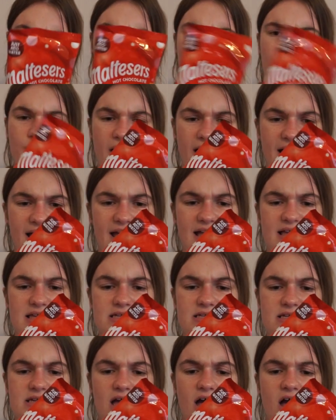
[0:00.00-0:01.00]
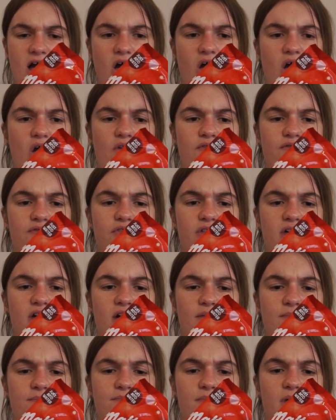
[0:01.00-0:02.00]
packets of
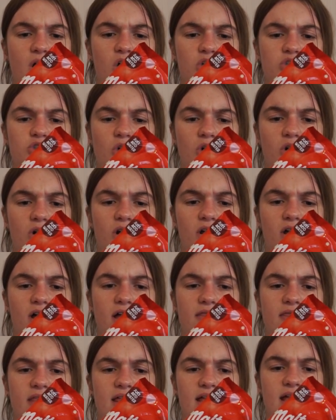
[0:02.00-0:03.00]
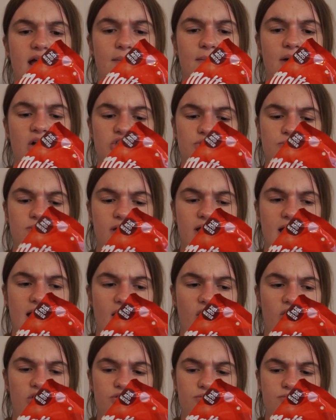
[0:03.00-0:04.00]
the hot chocolate, and then you get
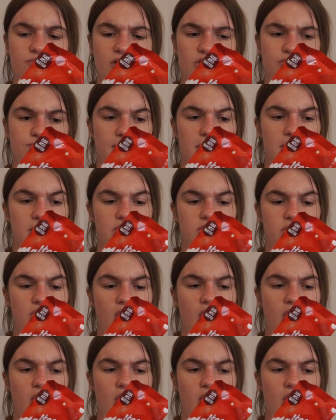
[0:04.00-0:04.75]
hot marshmallows.